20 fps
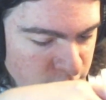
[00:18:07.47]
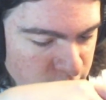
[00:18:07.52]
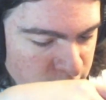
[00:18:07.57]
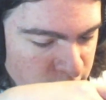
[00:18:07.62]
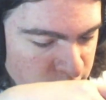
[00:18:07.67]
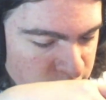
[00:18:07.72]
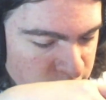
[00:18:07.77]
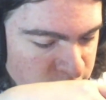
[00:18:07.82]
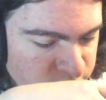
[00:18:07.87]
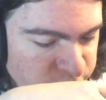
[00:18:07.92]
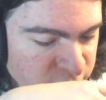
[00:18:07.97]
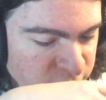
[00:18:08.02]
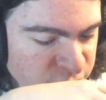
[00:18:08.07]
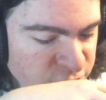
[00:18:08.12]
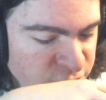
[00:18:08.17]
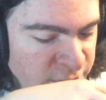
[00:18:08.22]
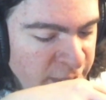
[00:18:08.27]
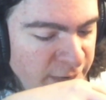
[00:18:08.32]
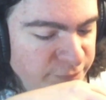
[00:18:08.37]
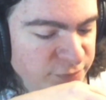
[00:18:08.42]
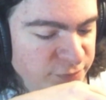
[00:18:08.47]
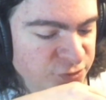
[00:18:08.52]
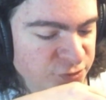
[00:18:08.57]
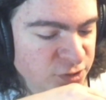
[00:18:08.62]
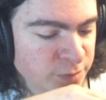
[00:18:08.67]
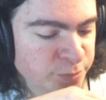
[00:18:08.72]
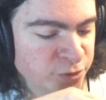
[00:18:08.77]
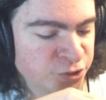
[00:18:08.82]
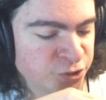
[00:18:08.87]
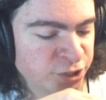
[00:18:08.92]
I'm supposed to have this
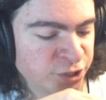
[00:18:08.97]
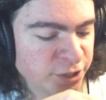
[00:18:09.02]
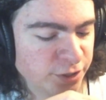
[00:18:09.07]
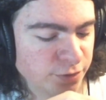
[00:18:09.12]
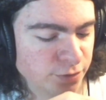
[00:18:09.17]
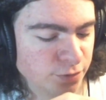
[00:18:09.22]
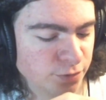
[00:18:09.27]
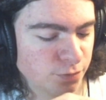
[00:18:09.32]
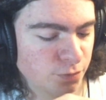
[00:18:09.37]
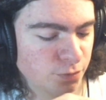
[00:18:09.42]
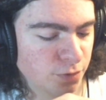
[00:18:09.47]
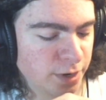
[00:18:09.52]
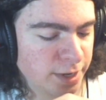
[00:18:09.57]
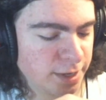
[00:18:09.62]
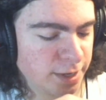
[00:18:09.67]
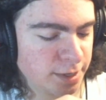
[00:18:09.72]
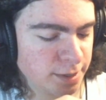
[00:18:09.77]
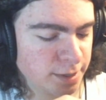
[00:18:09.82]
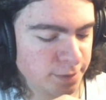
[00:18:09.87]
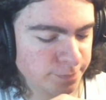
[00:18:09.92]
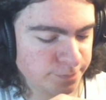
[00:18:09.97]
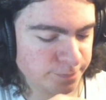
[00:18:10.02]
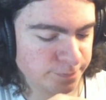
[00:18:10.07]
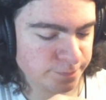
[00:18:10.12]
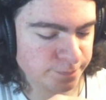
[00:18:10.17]
in a particular way.